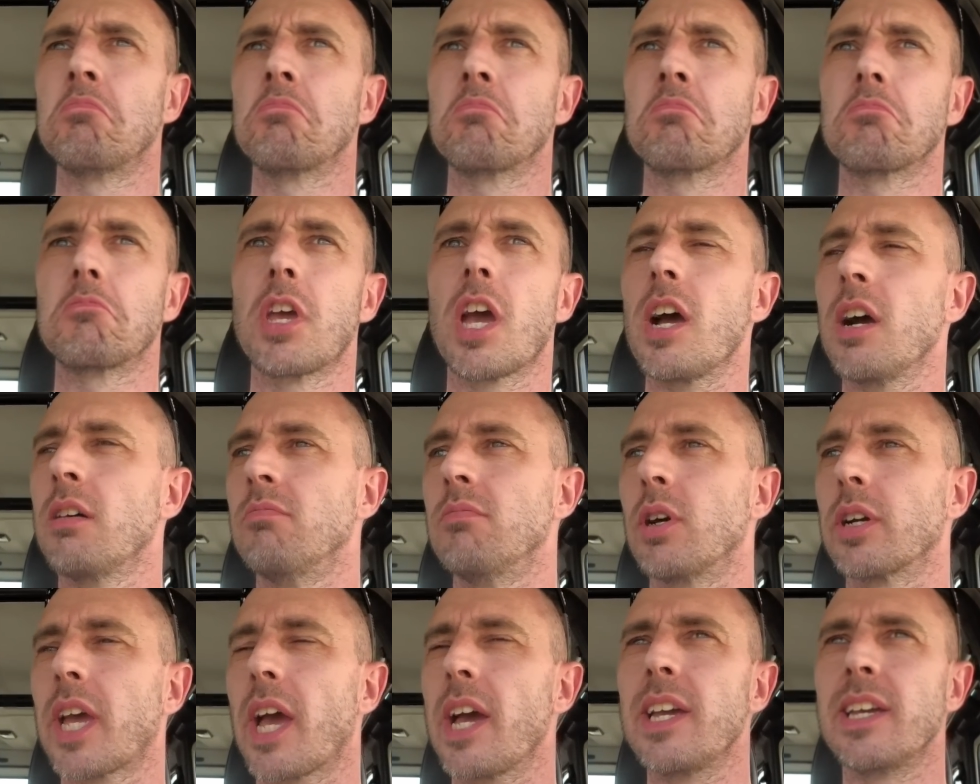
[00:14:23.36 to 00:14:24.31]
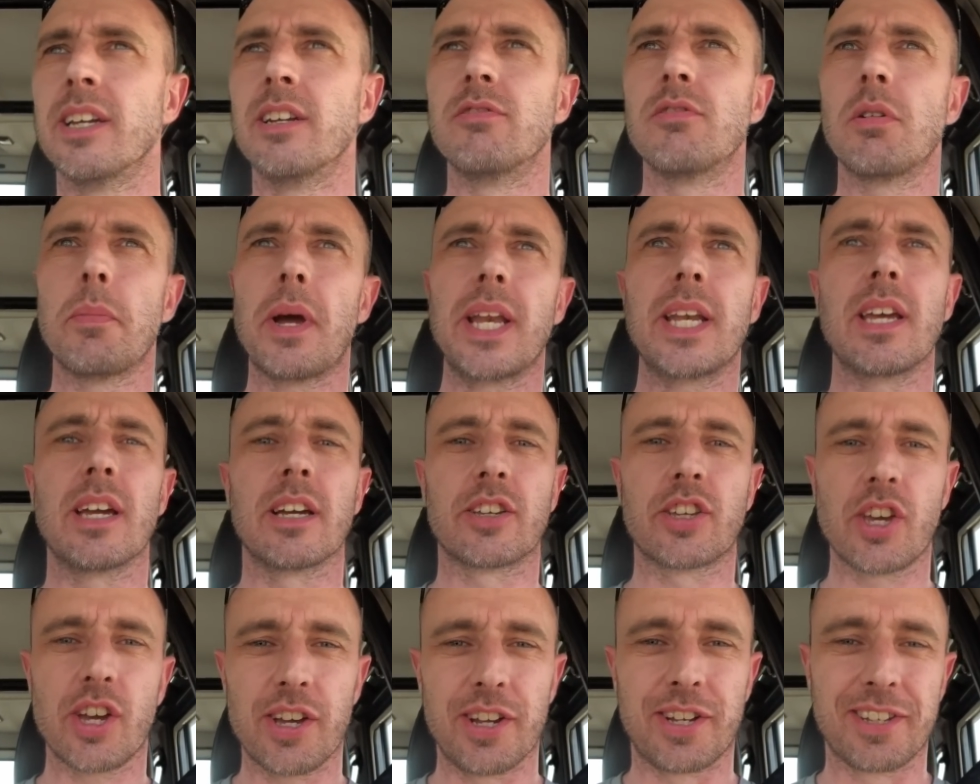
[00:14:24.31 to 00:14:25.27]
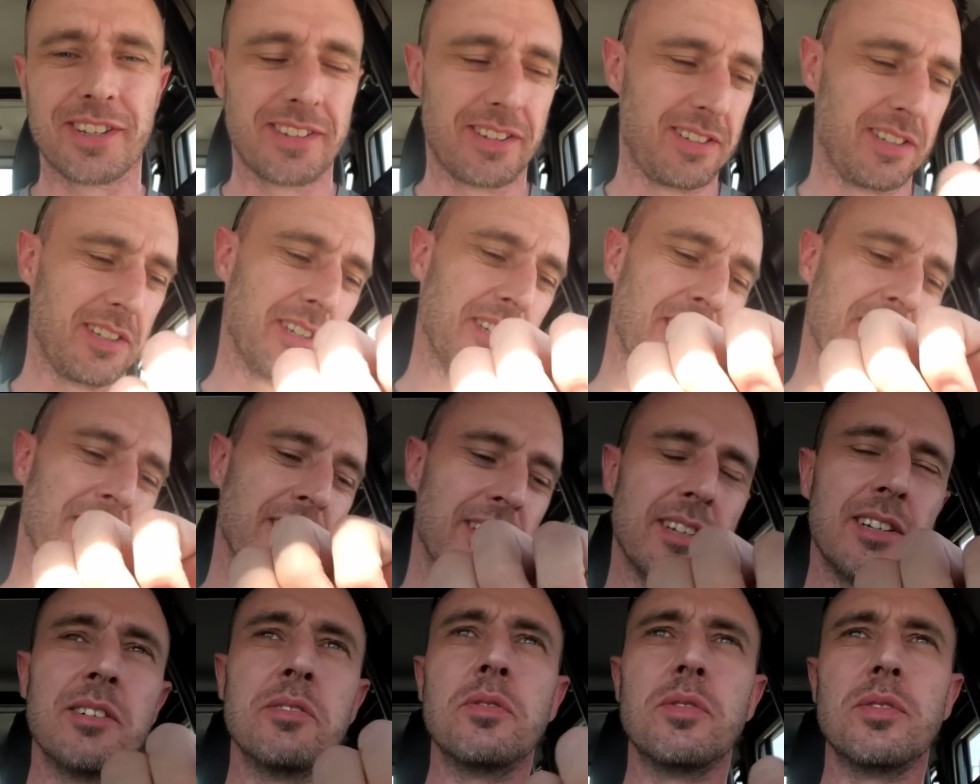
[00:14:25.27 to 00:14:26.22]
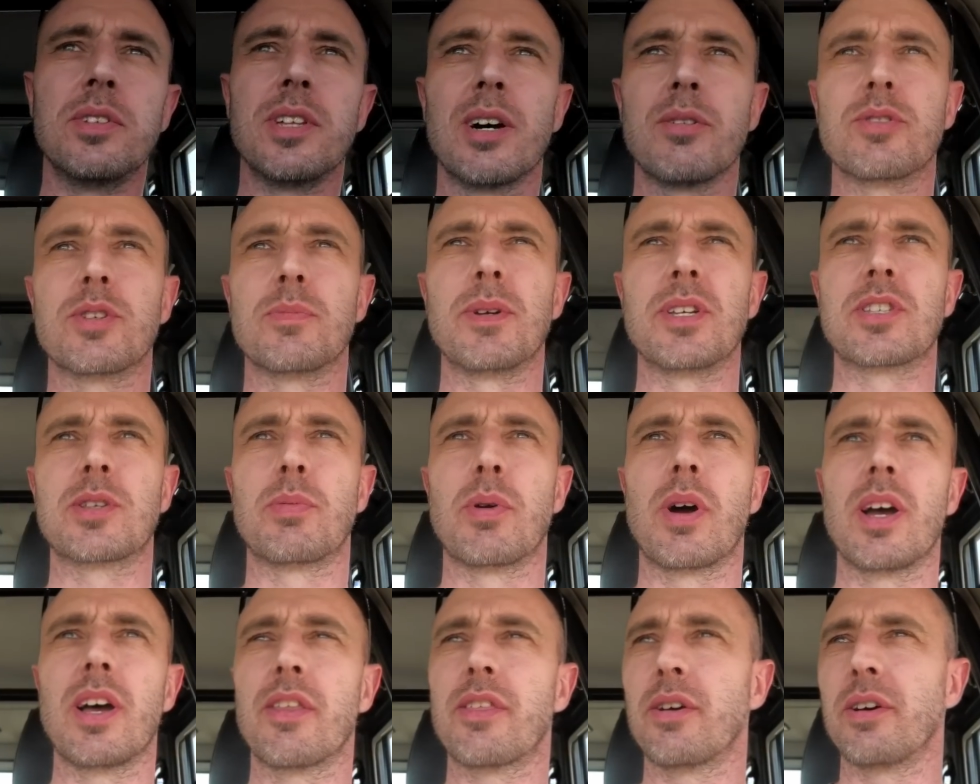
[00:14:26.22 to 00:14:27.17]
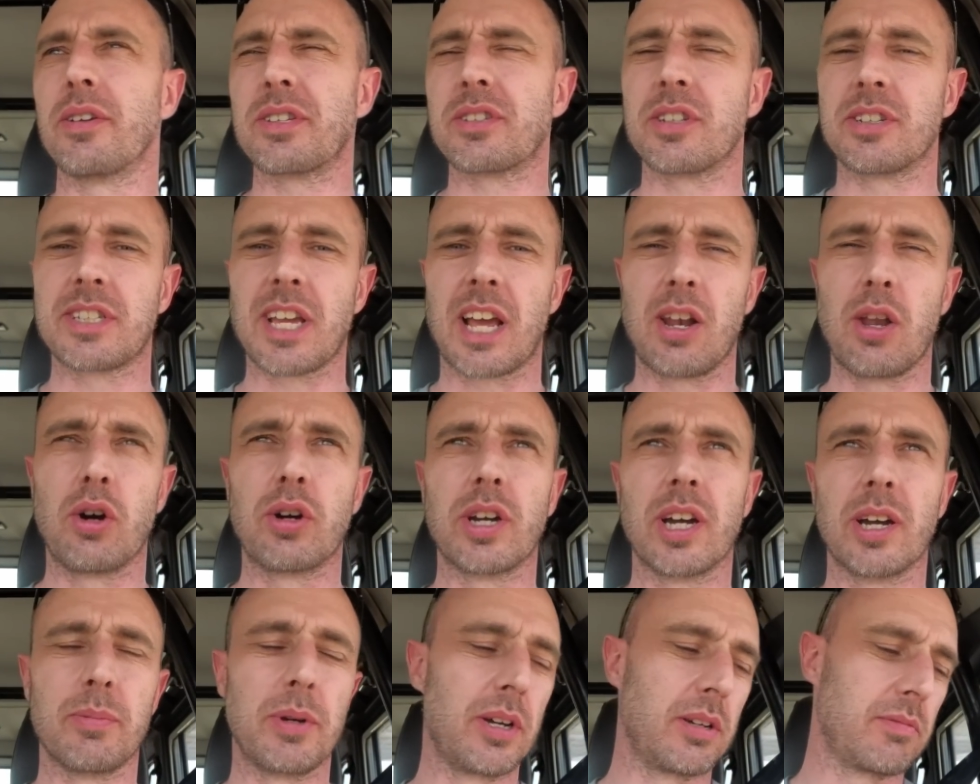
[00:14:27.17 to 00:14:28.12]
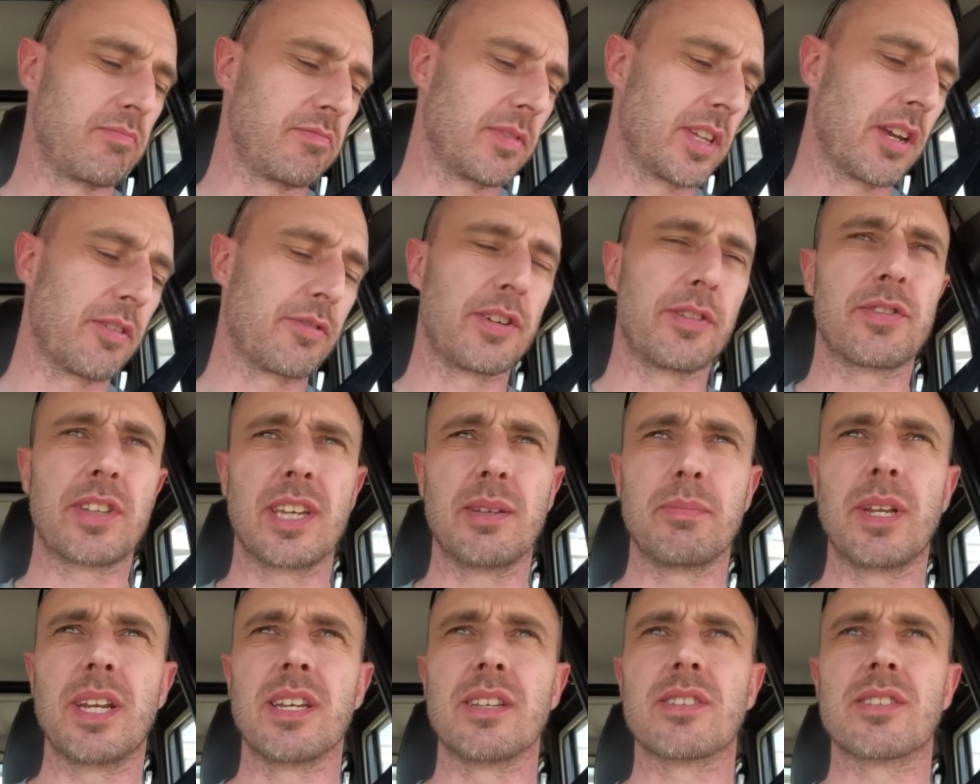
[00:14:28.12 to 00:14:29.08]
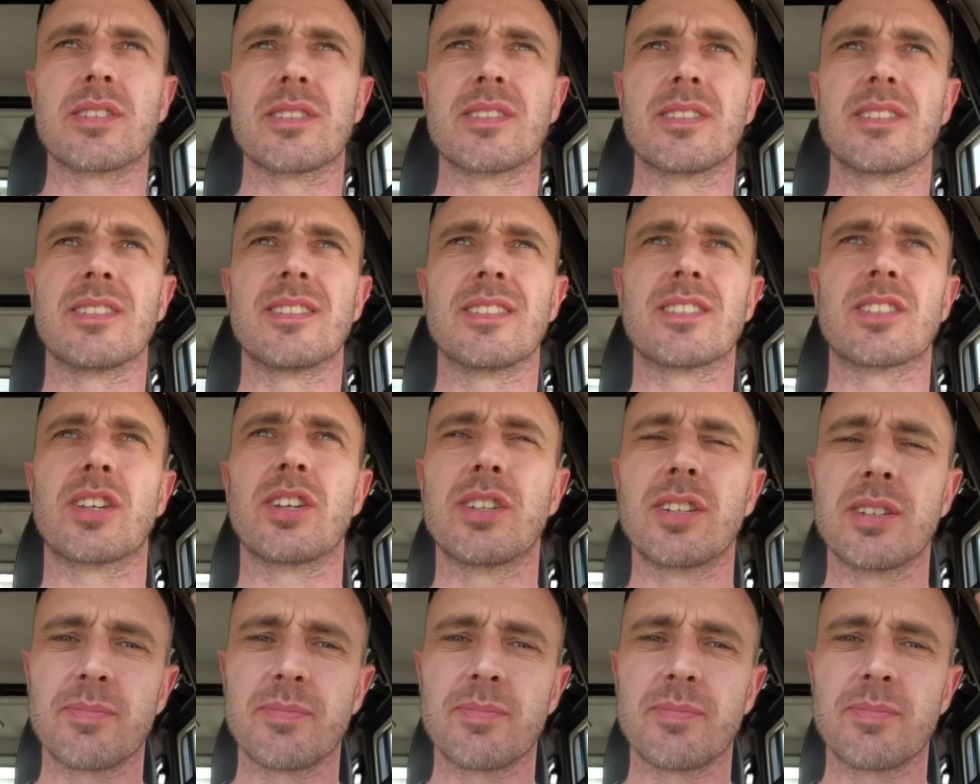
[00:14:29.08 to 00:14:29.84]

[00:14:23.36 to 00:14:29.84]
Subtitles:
Yeah, okay, Romania, good. That was a bit surprised. I thought it was going to take longer, but yeah, 15 minutes. It's good.